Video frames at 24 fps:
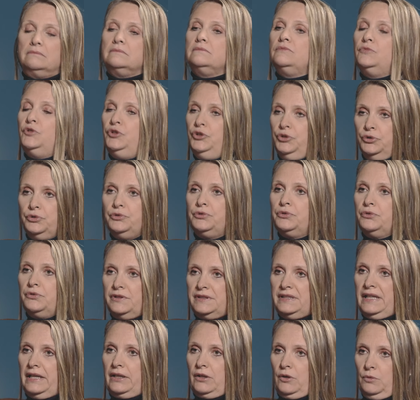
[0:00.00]
due to the
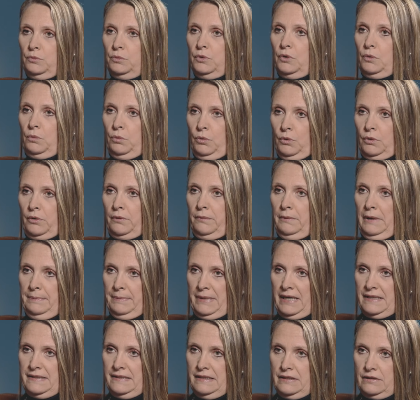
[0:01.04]
Second World War
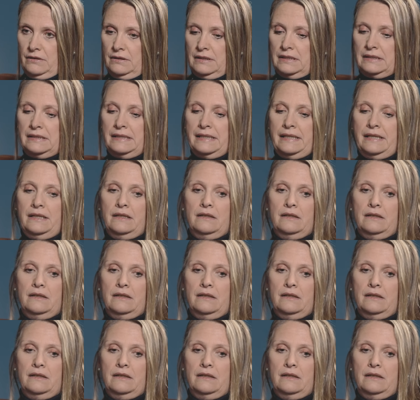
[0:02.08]
particularly.